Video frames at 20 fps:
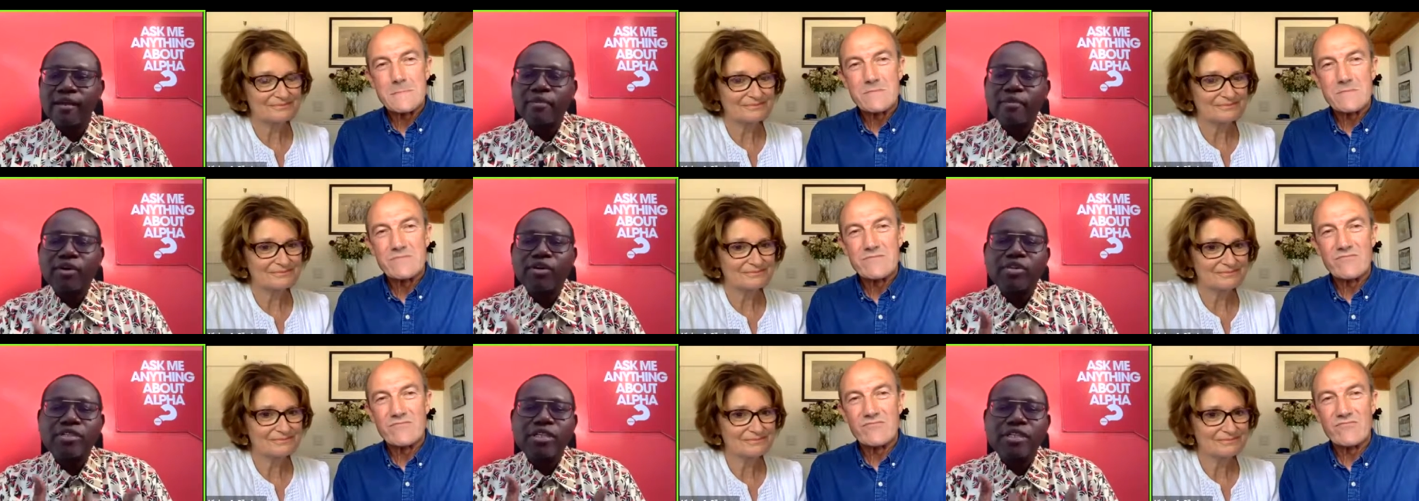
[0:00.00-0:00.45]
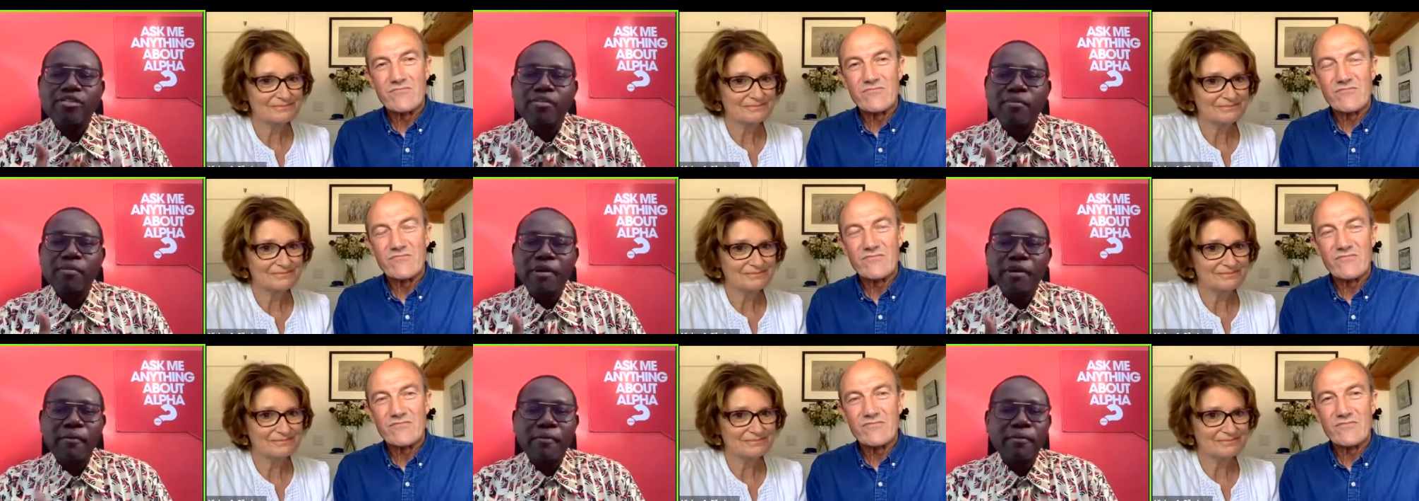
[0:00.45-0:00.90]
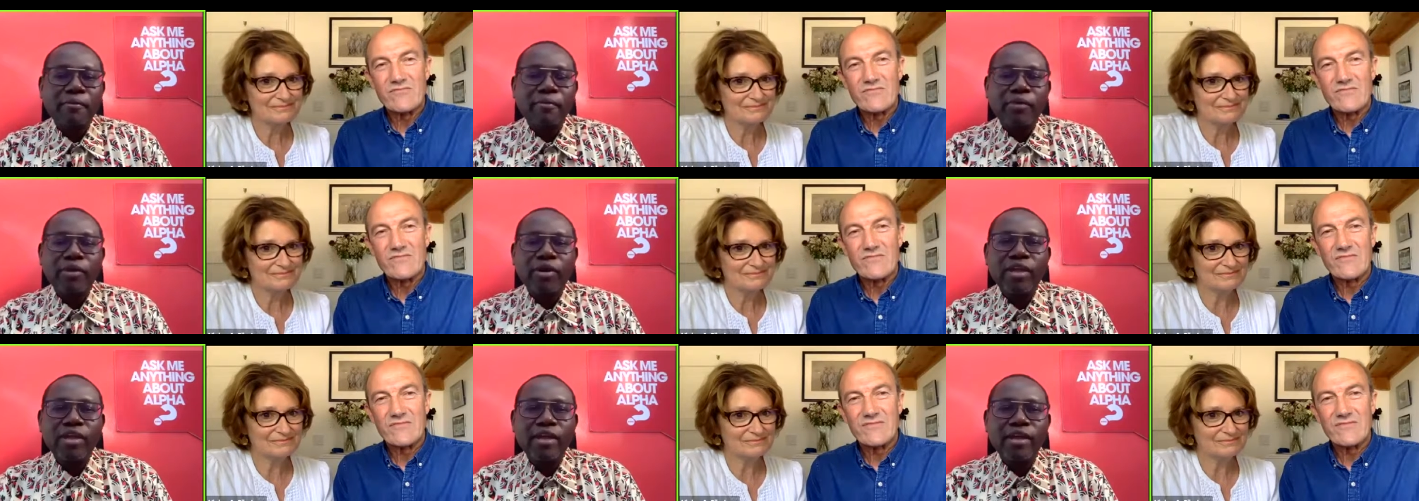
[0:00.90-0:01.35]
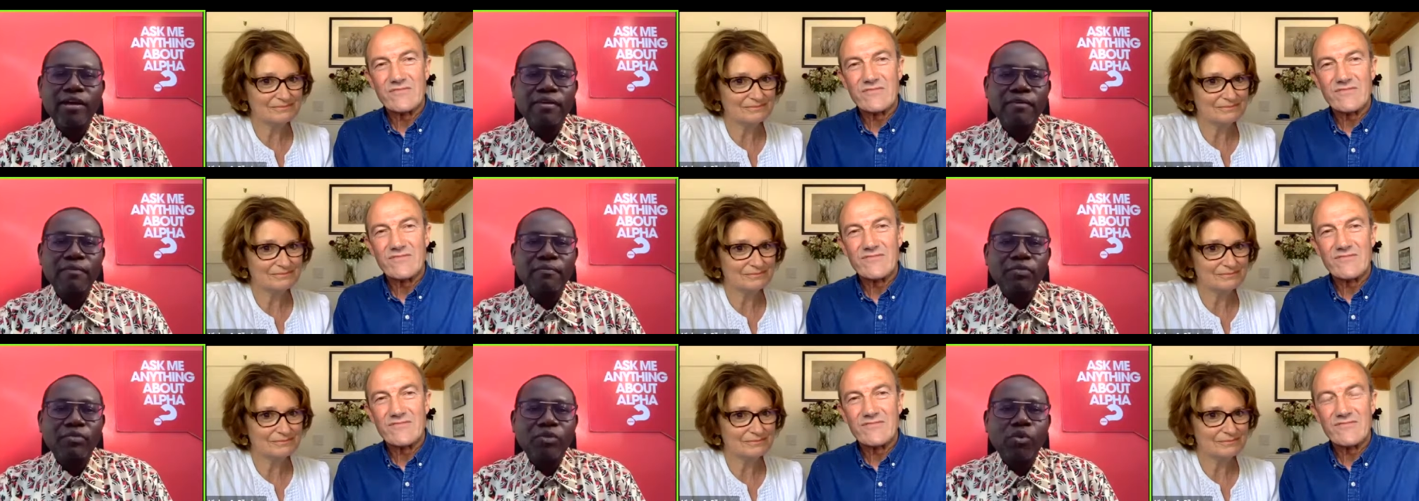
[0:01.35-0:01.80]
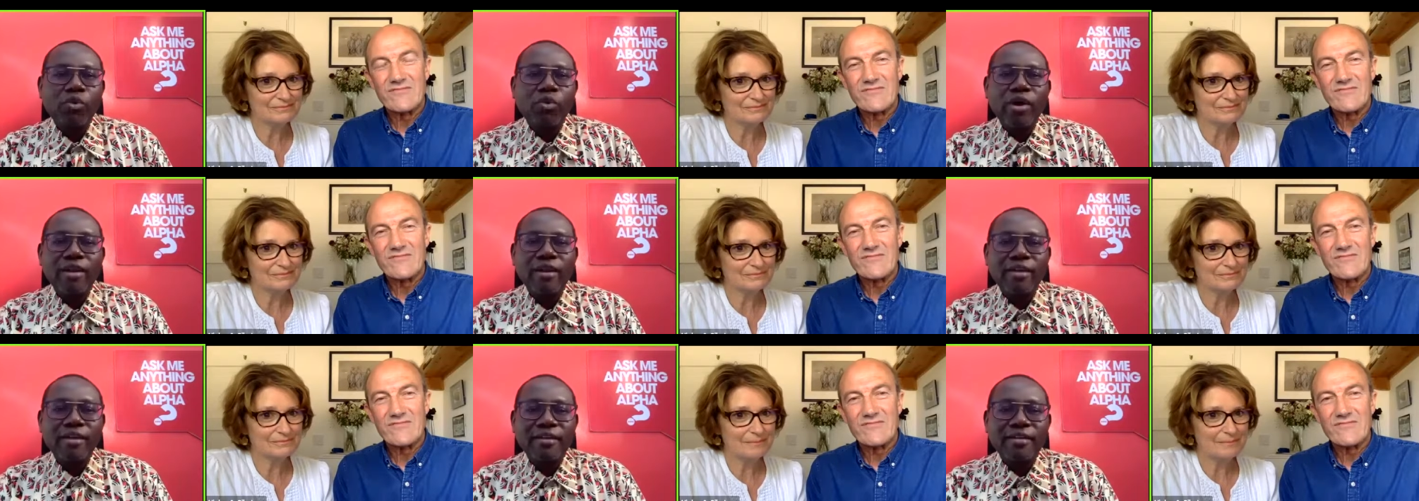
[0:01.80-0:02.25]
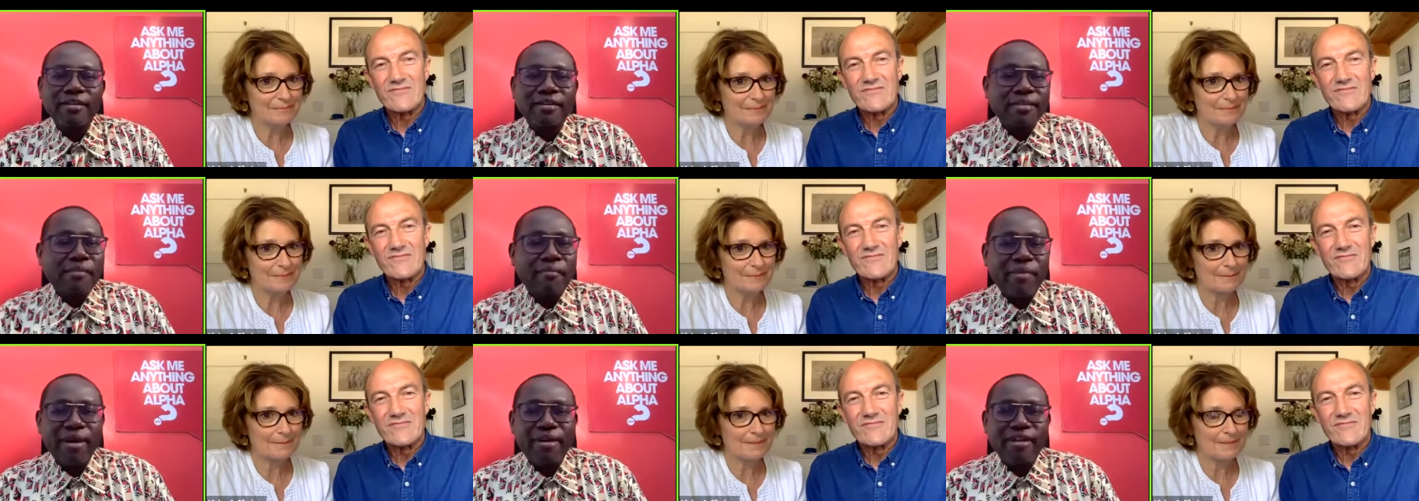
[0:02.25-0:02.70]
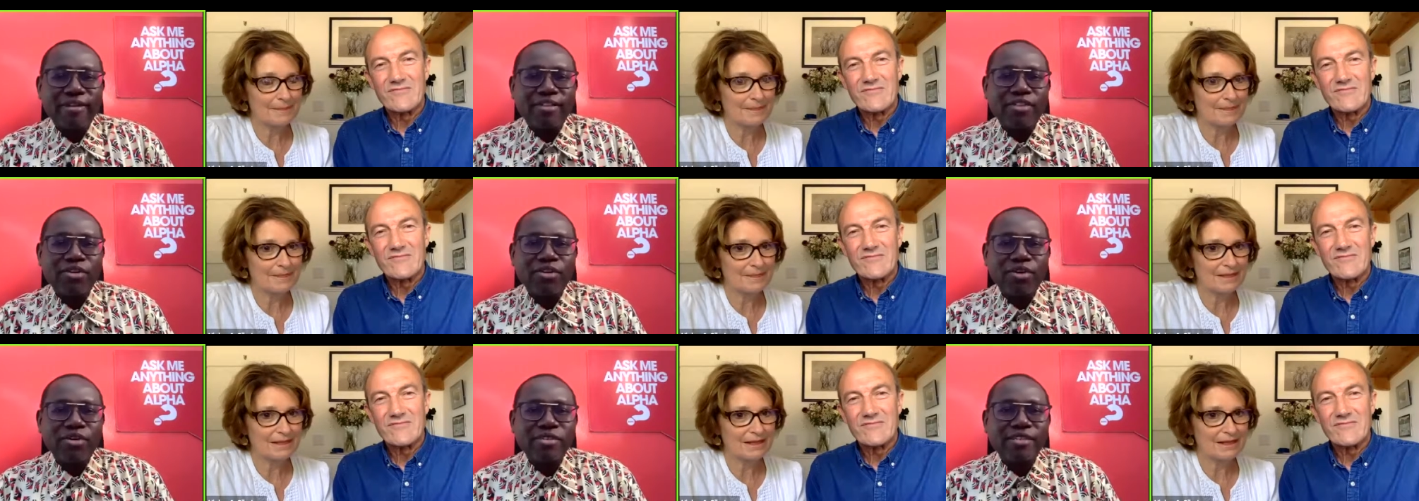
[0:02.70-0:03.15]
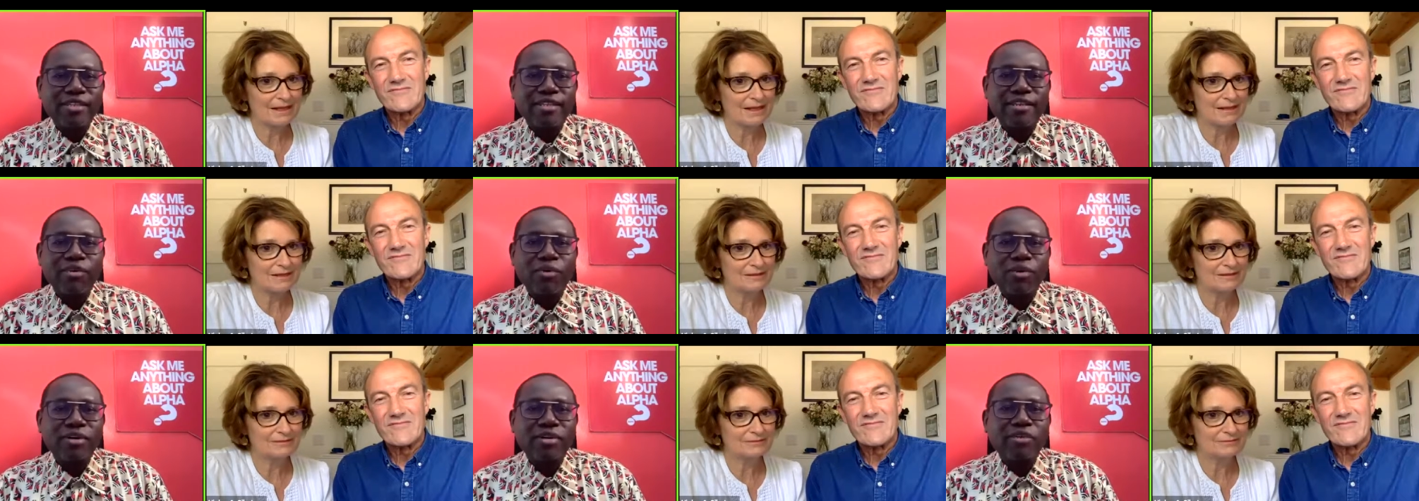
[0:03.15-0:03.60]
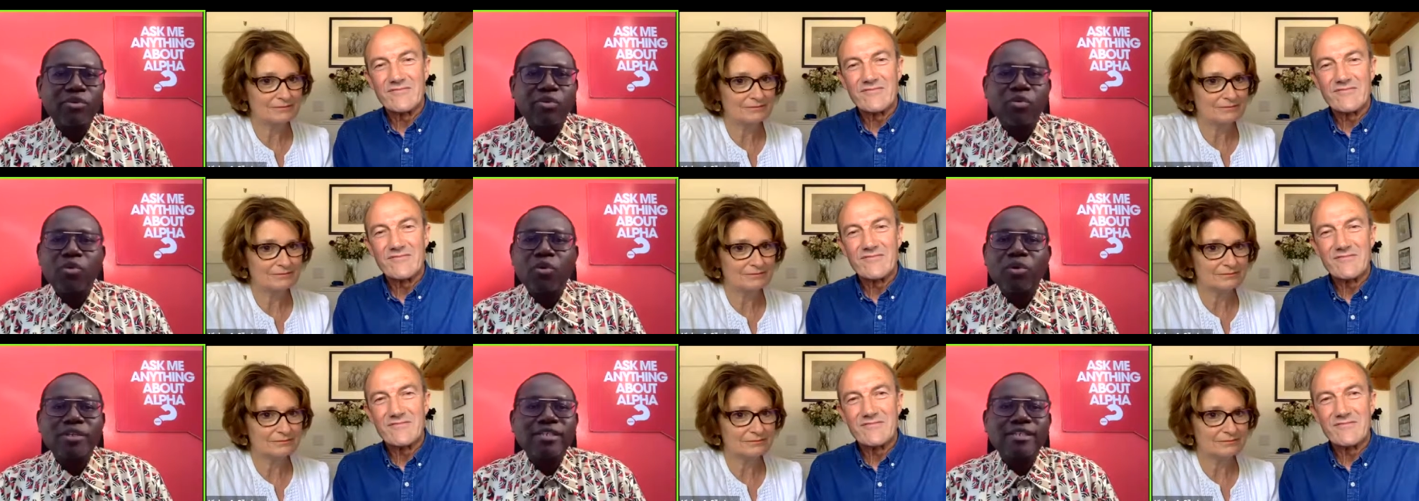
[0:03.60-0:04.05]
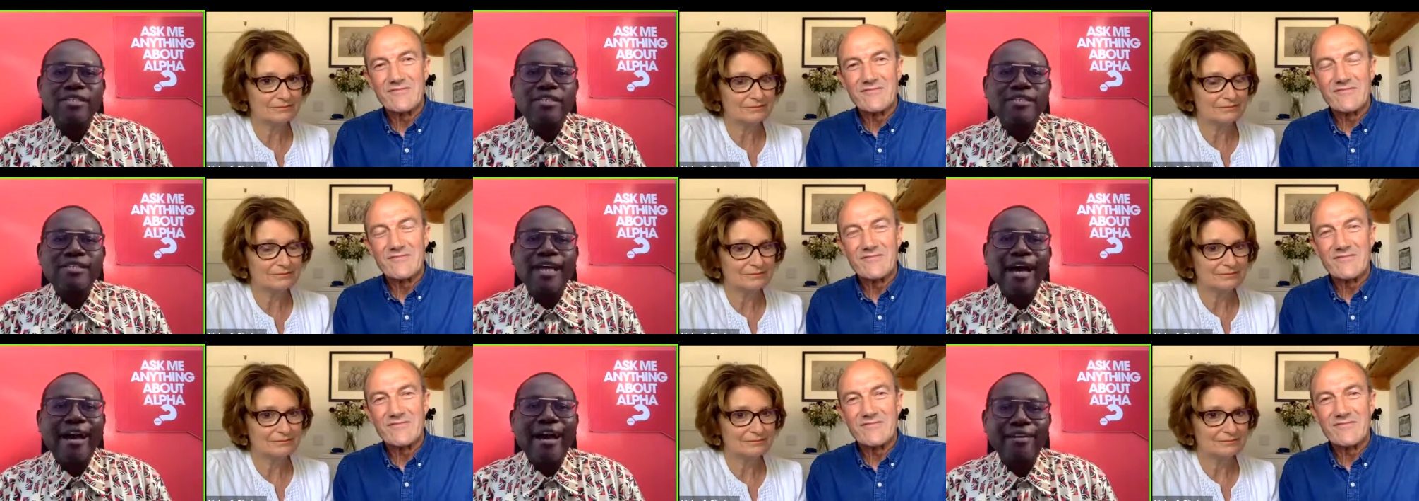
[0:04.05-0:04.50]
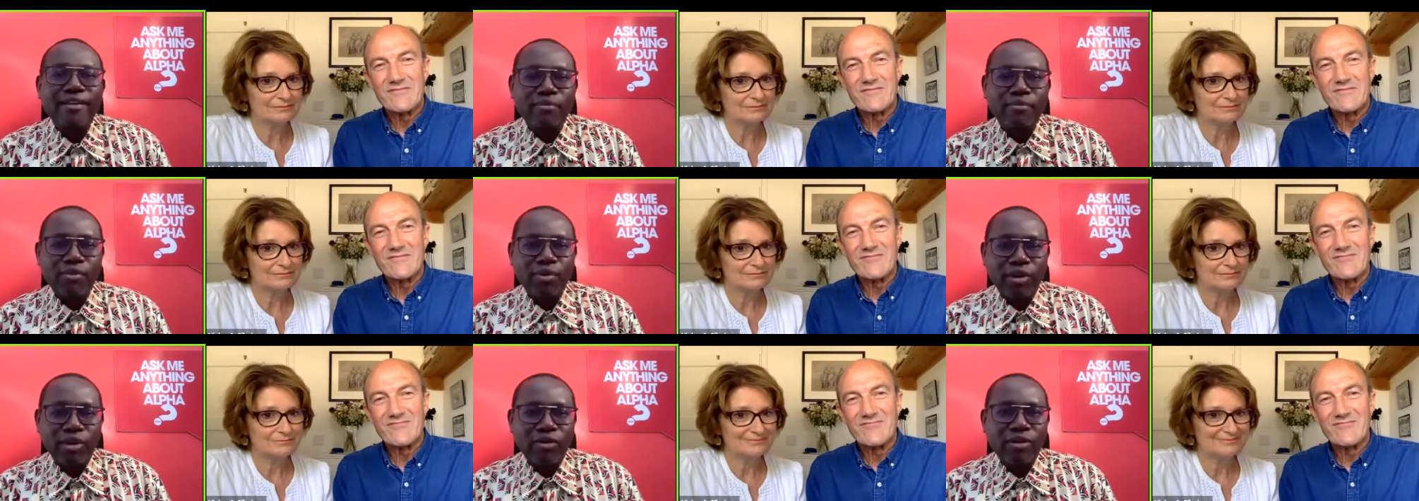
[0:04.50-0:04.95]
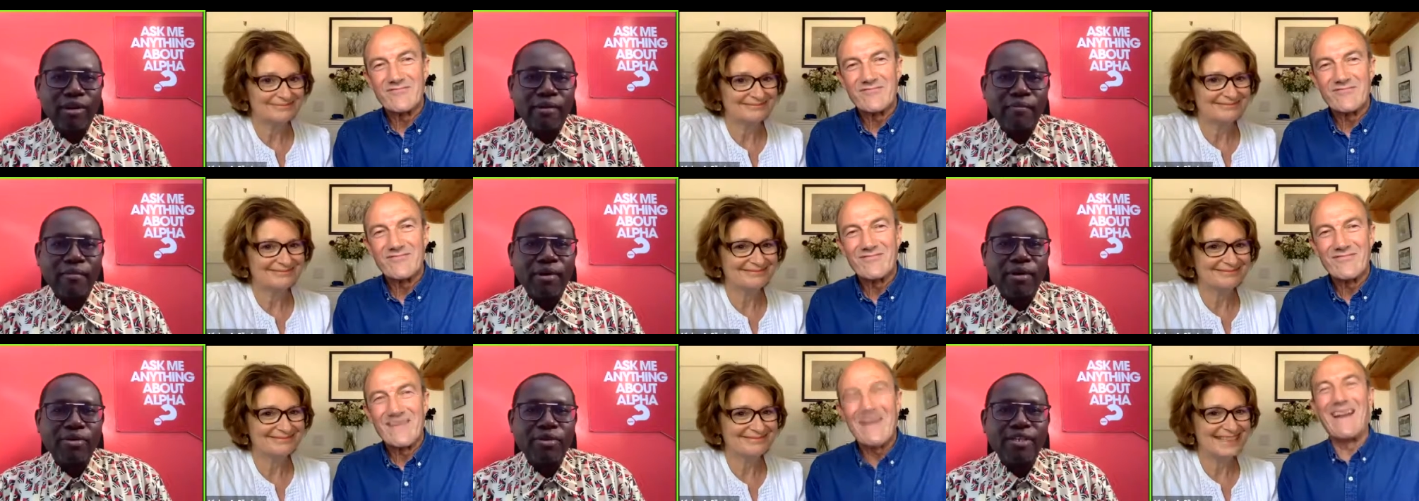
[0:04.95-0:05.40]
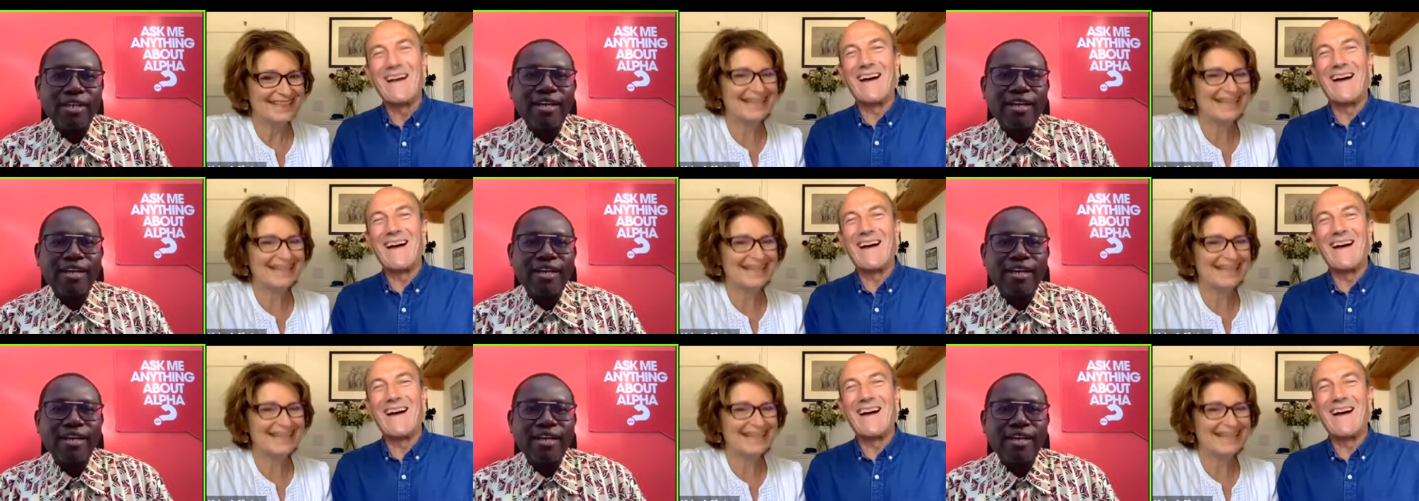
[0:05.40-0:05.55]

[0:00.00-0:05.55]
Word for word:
Speaker 1: because there's so many people here who are hearing the marriage course and they wonder what is this animal all about.